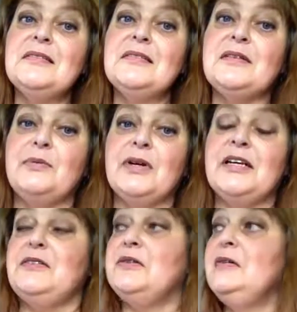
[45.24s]
So what I
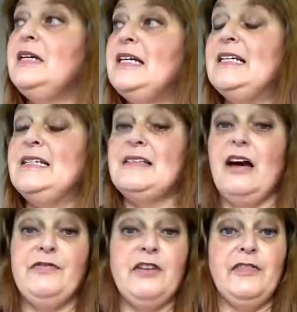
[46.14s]
do is
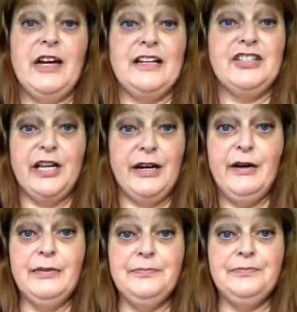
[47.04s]
after I've had a
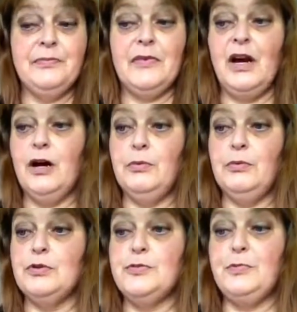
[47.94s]
shower, I
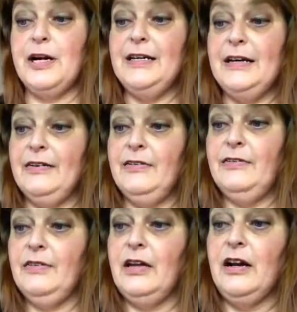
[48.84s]
will spray
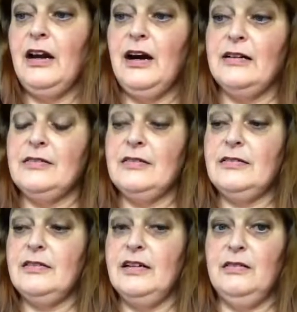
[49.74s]
down the glass.
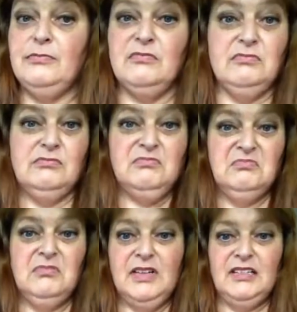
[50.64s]
Now
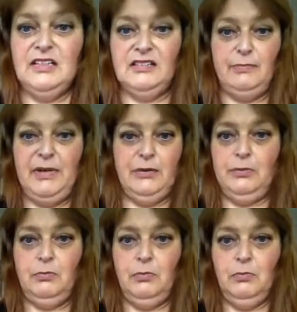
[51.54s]
it doesn't matter
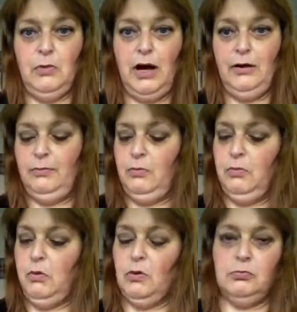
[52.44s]

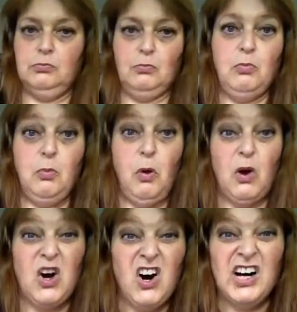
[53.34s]

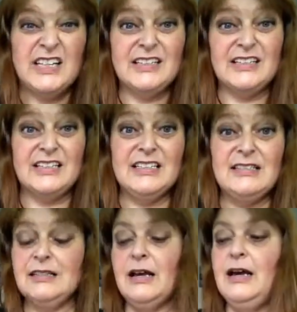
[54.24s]
what kind it
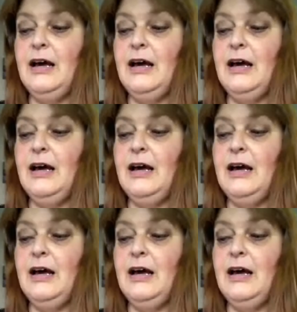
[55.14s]
is.